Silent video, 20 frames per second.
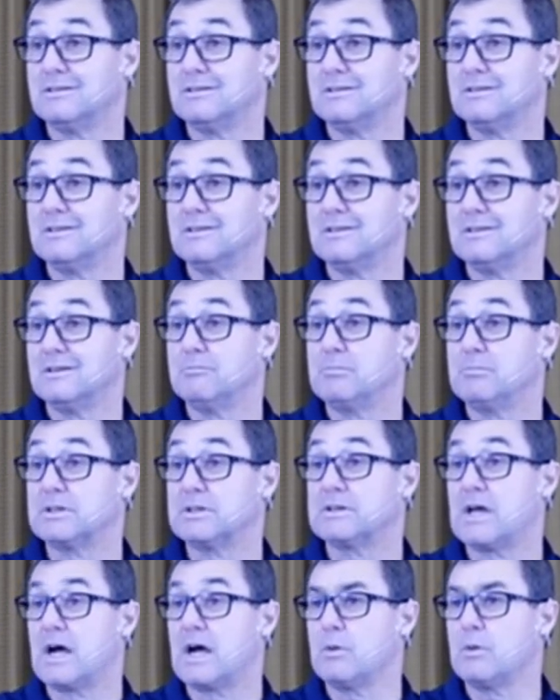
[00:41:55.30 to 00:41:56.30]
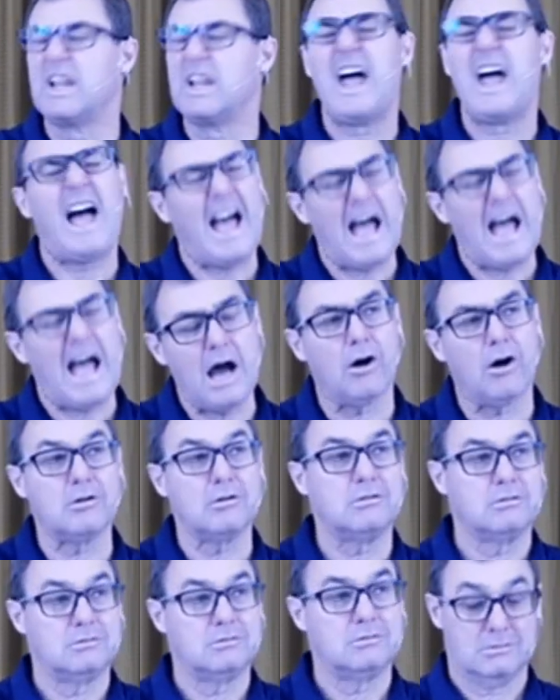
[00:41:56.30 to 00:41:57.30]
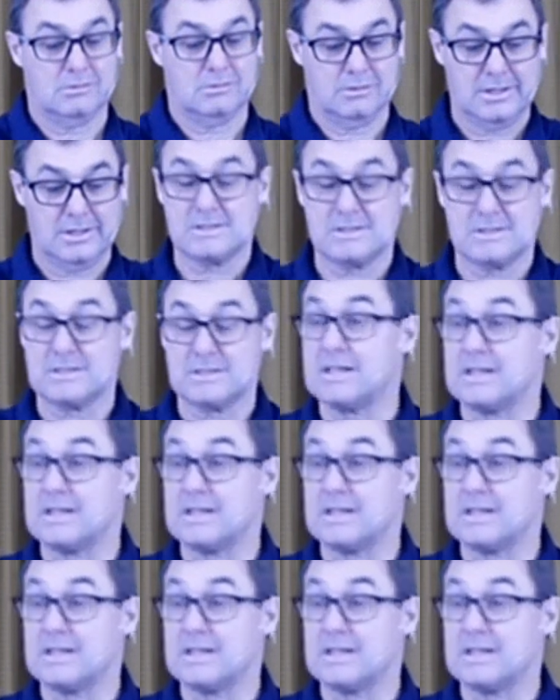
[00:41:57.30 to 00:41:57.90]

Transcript: but thy will. How? It's that.